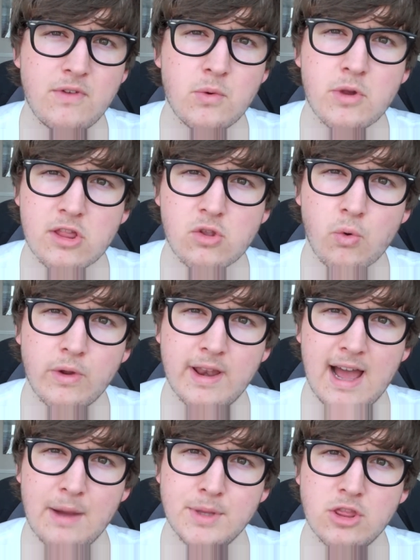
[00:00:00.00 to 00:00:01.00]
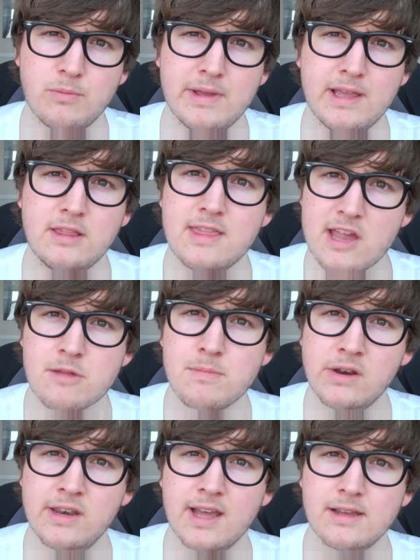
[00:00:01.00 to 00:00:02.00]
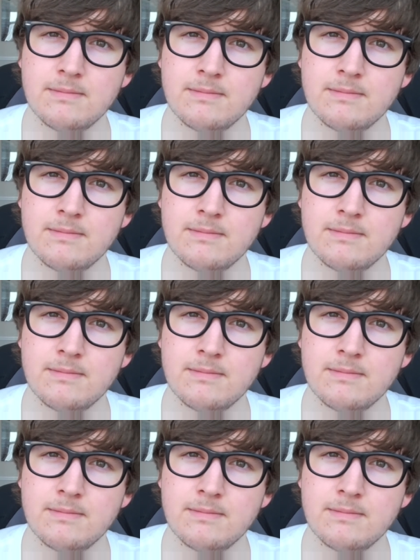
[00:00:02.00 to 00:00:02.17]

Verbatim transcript: you a story that happened to me this Monday.